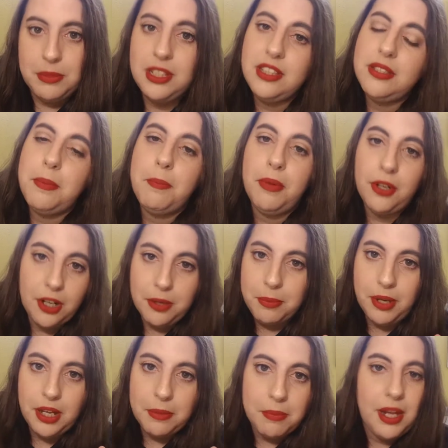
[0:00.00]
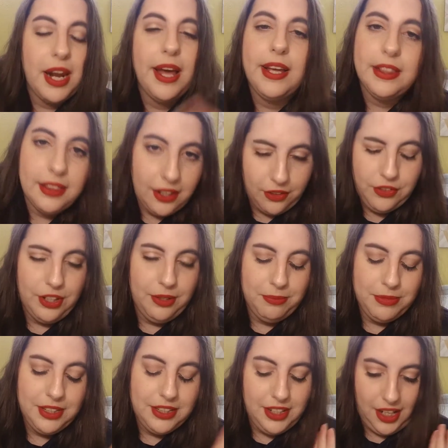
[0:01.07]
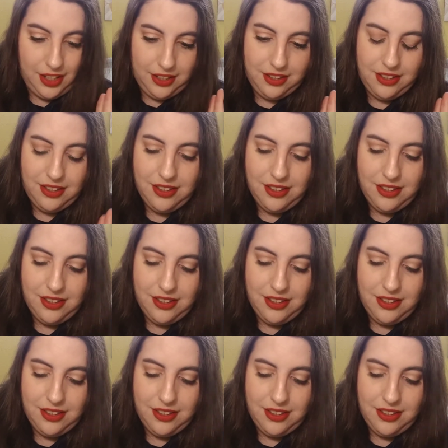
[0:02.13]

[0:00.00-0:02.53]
He's a booger butt, but I love him to death.